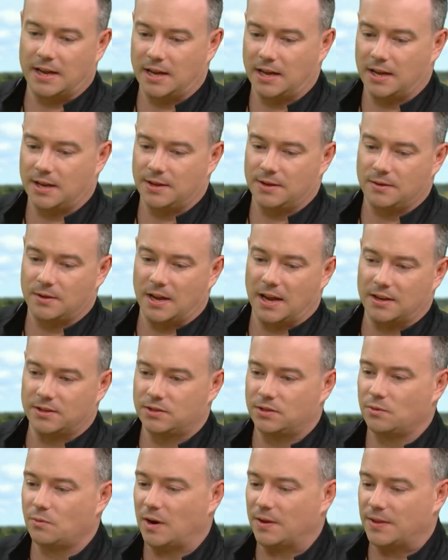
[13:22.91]

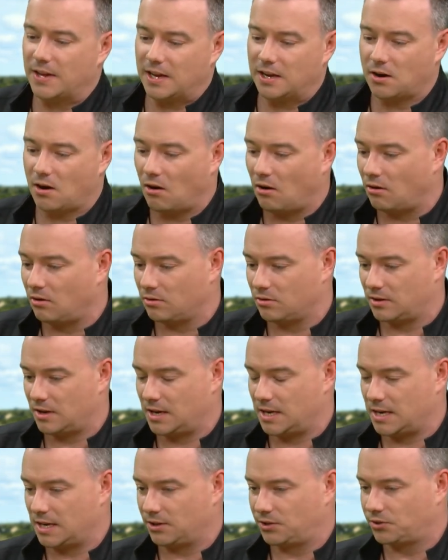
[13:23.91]
as to why they
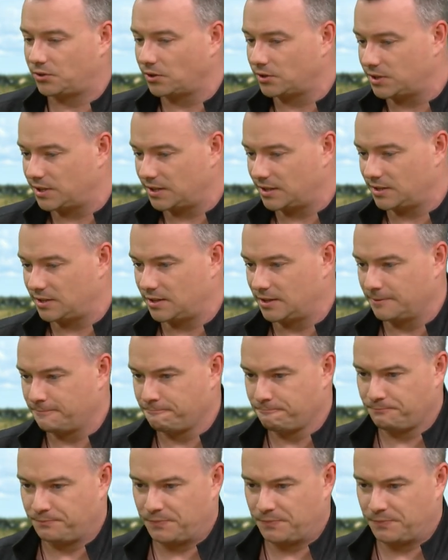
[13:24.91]
call churches